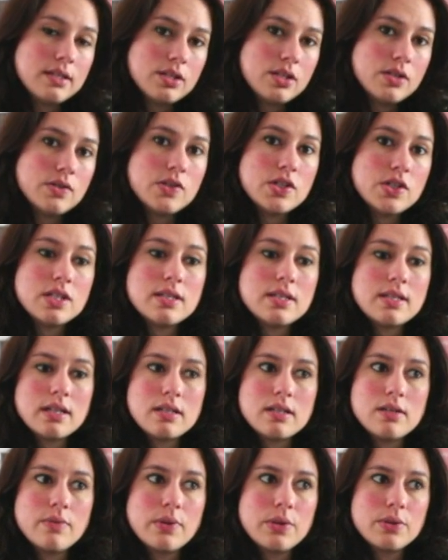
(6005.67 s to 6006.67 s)
She was just stuck in
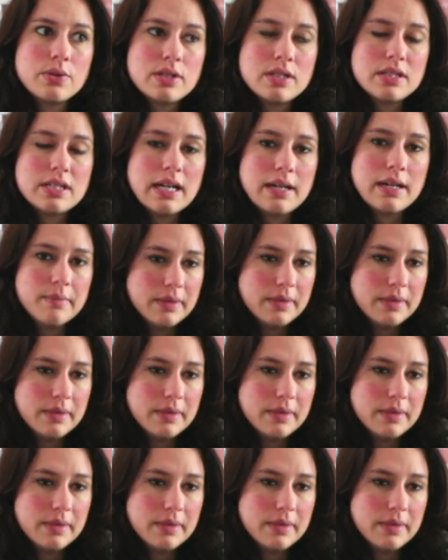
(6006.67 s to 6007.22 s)
a weird time